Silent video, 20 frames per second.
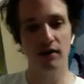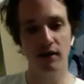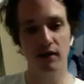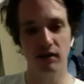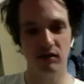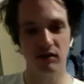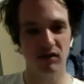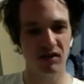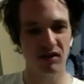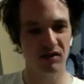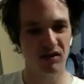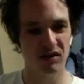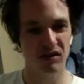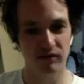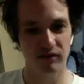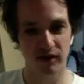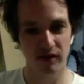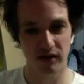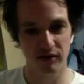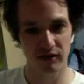I think we
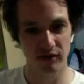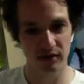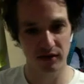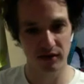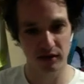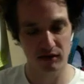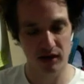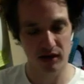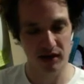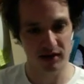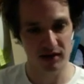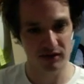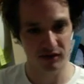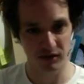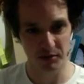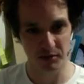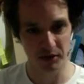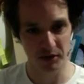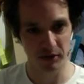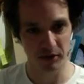could faff with the grass
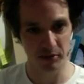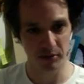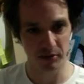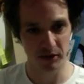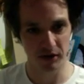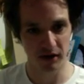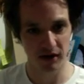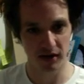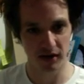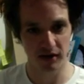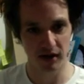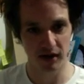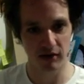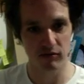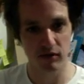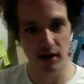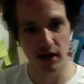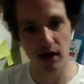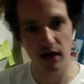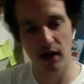for a bit. I
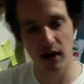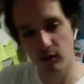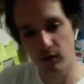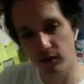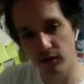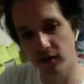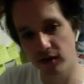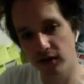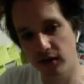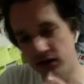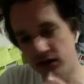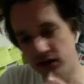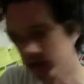really like what you've done